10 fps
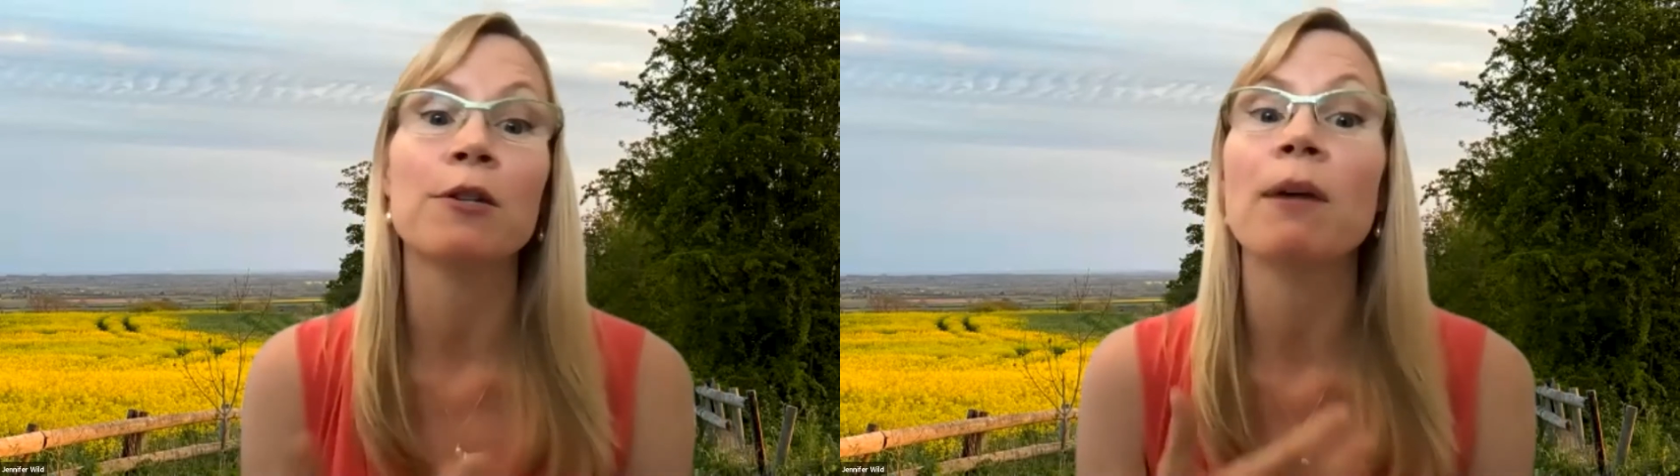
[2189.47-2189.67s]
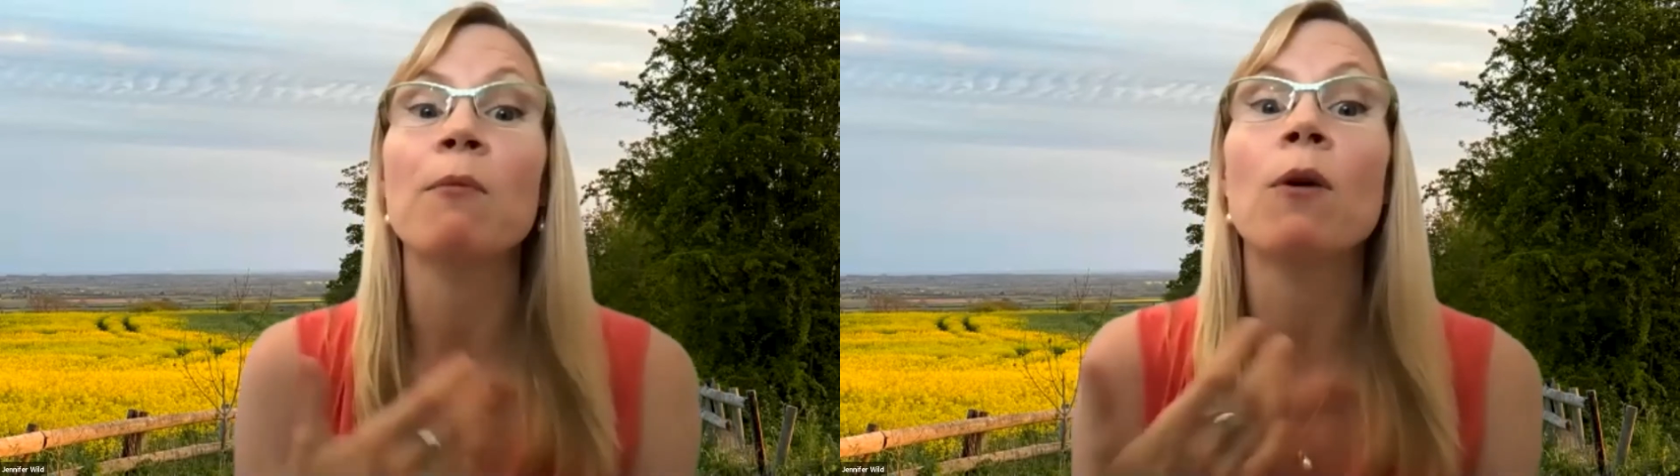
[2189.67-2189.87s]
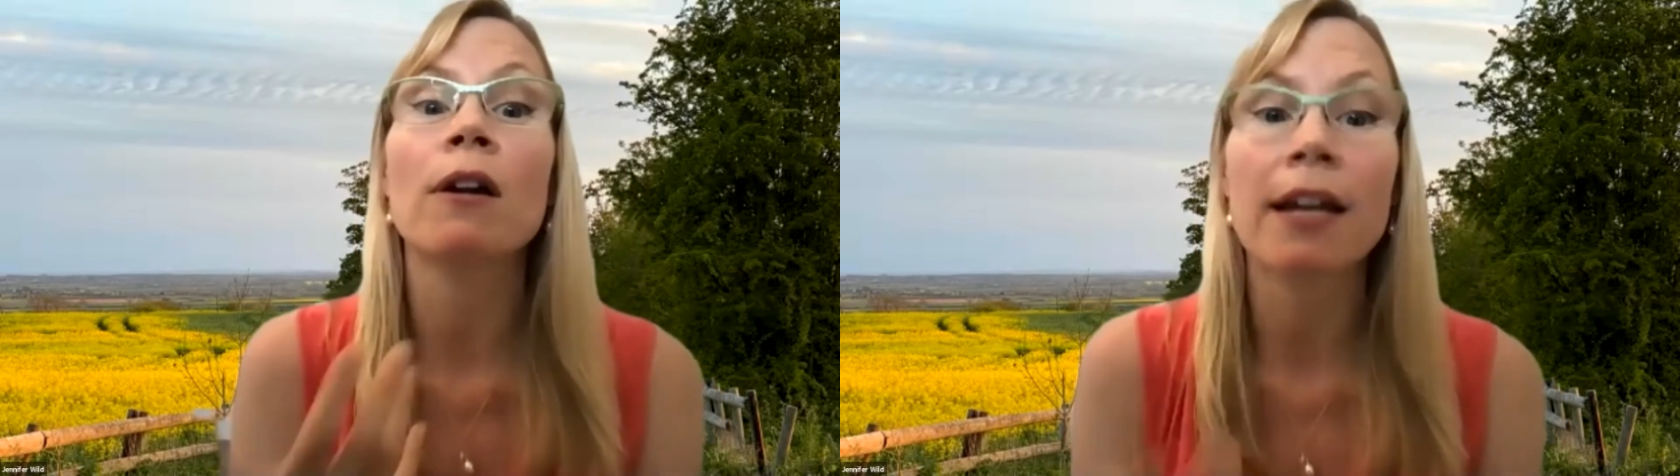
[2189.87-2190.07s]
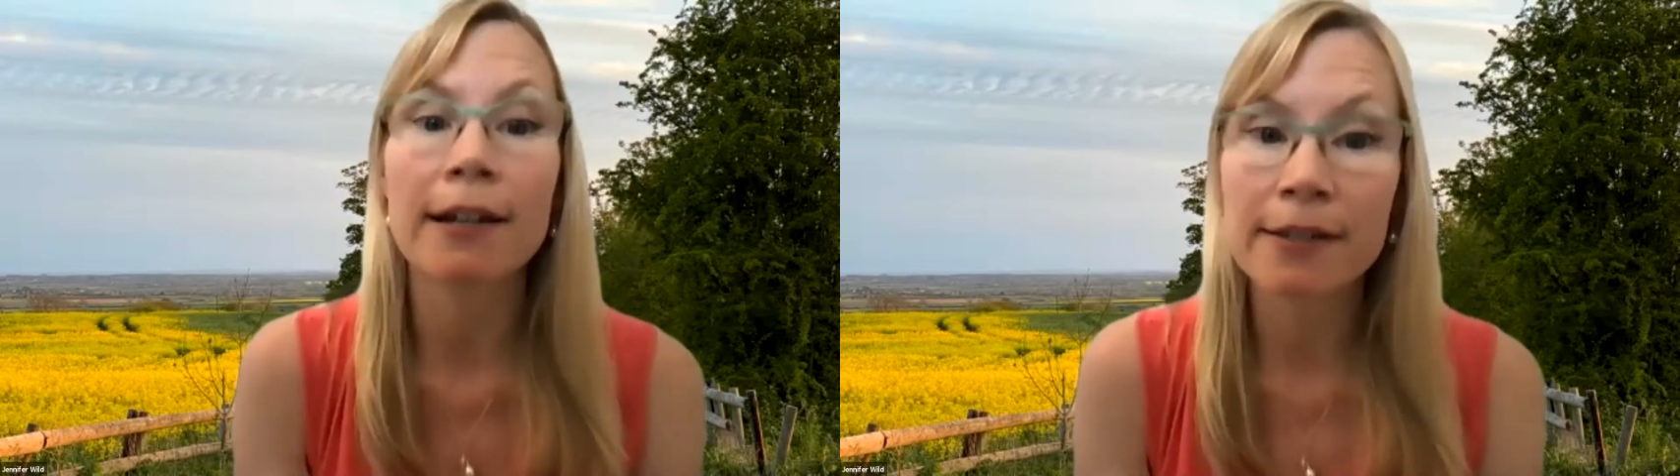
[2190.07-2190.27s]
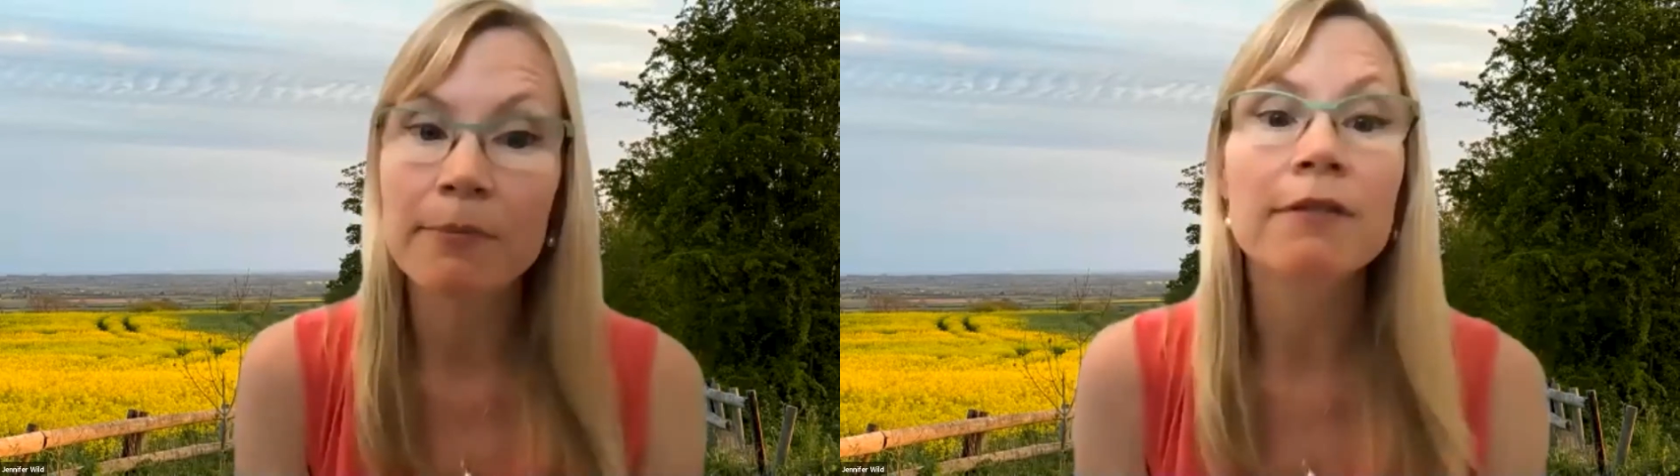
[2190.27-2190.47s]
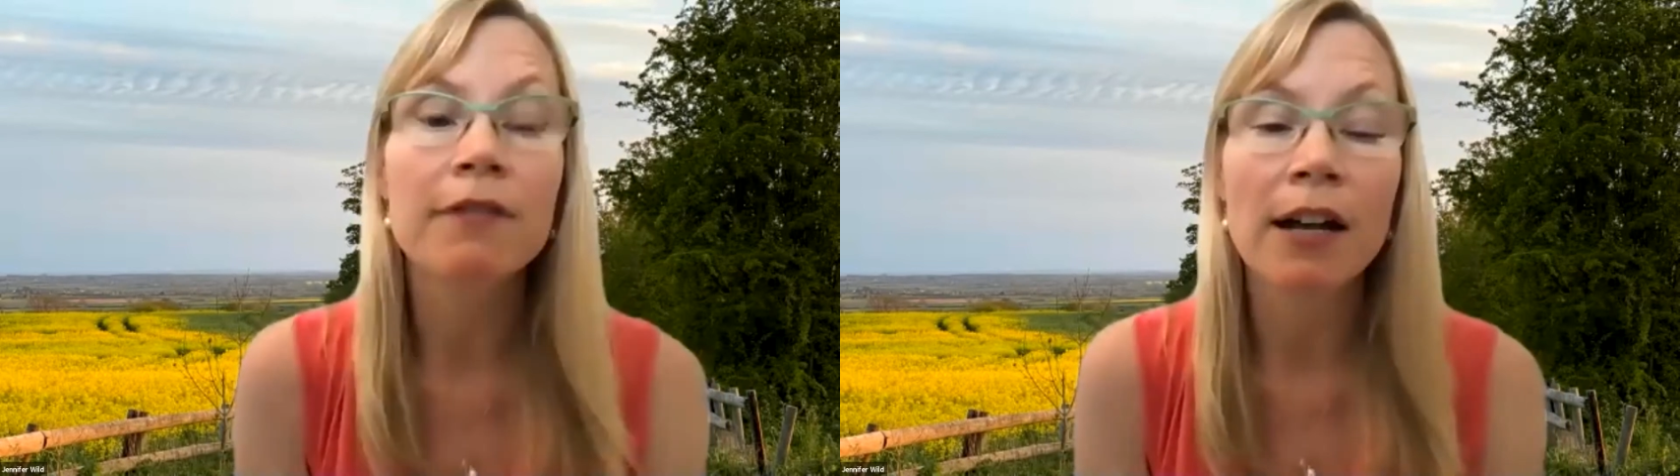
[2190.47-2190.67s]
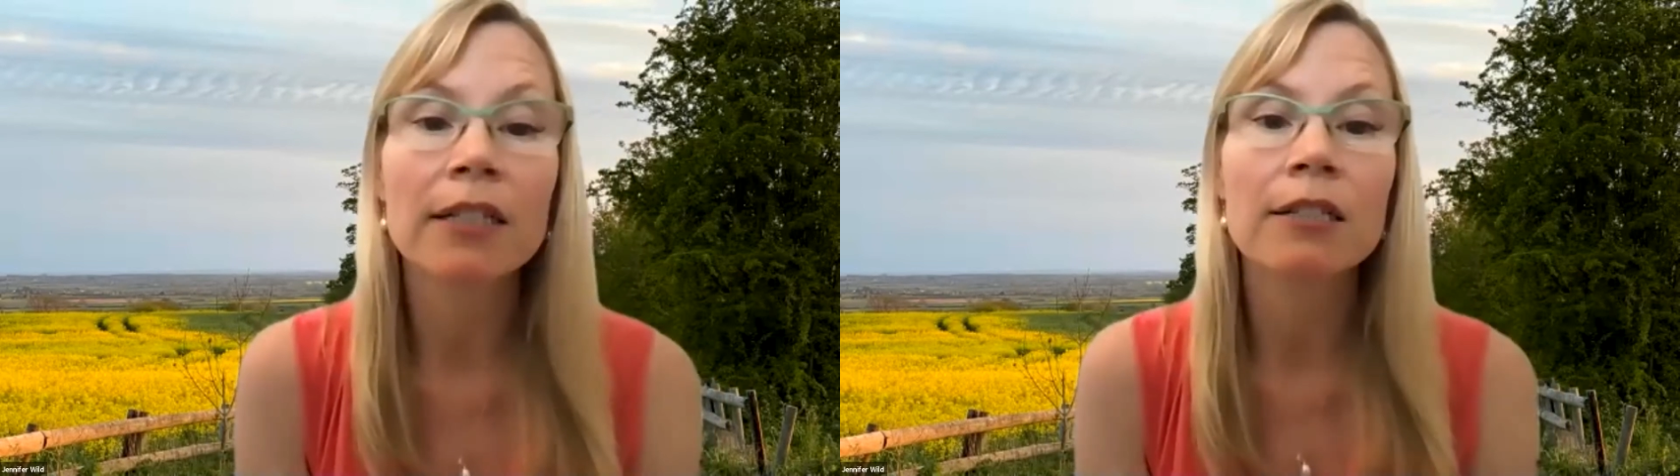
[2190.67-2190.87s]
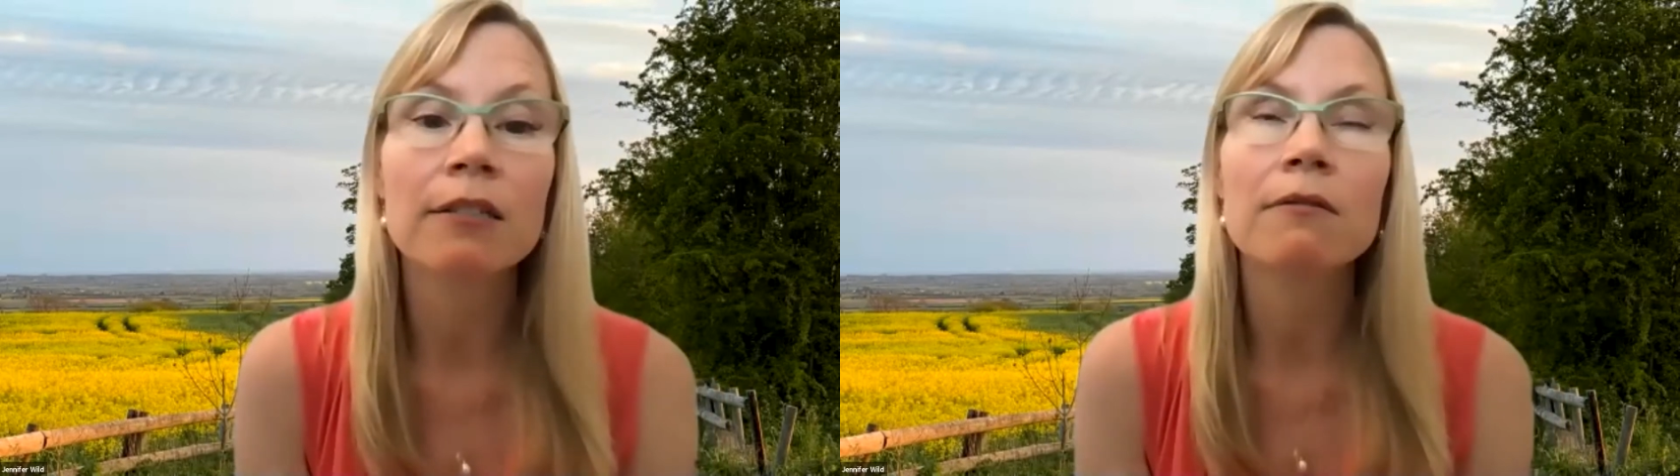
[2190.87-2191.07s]
My work hasn't been
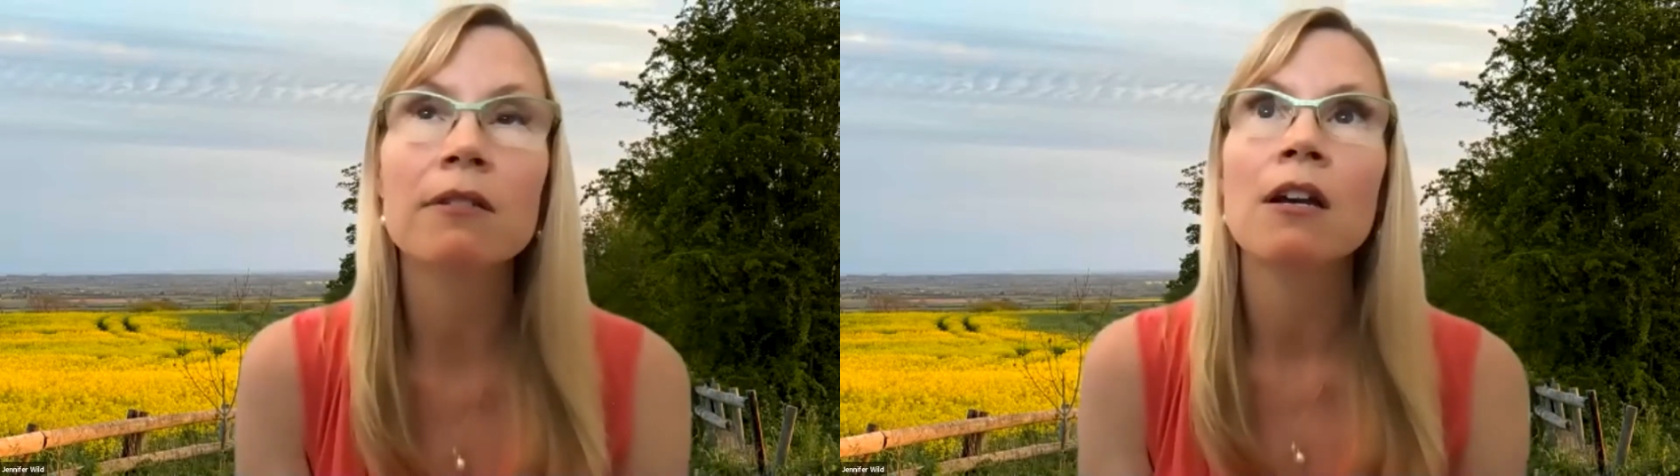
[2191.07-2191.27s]
valued.